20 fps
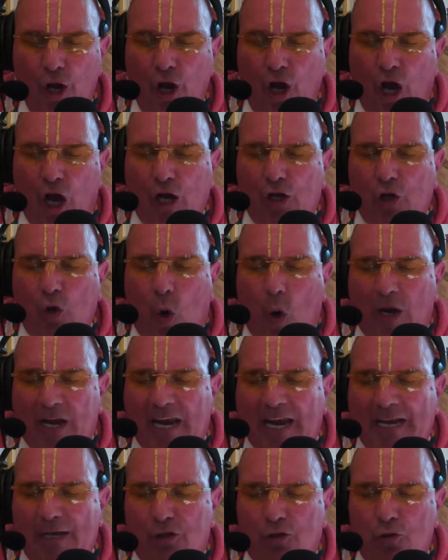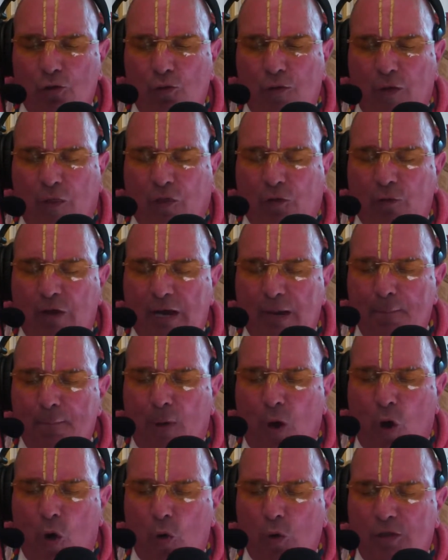According to the three
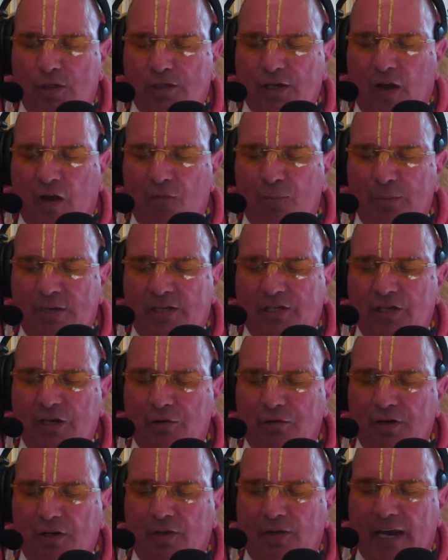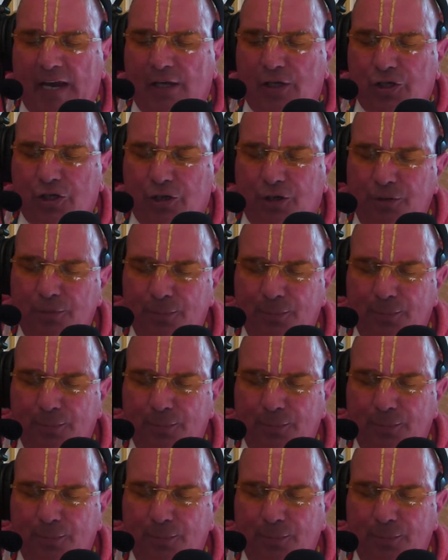modes of material nature